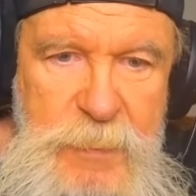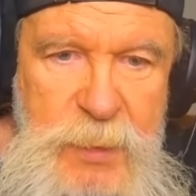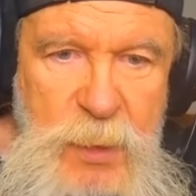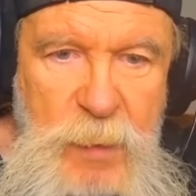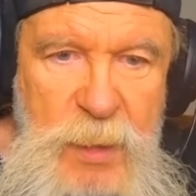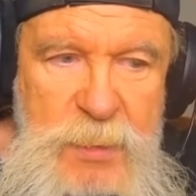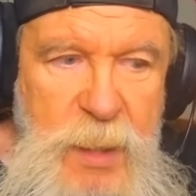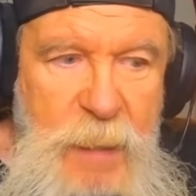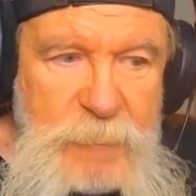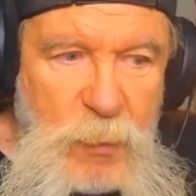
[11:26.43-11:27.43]
So when I
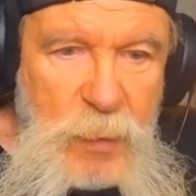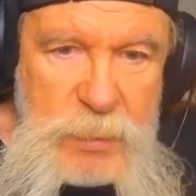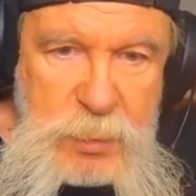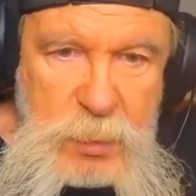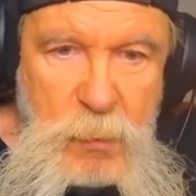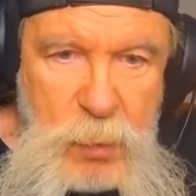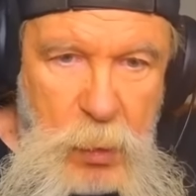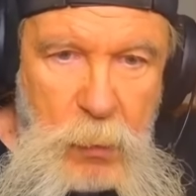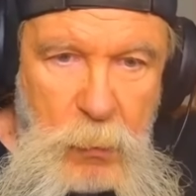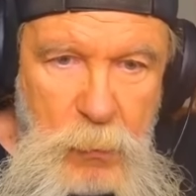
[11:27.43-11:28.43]
said, I'm going to sue
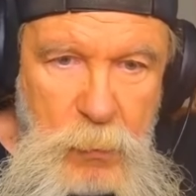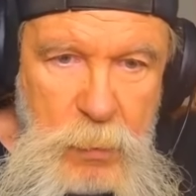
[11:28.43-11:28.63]
you,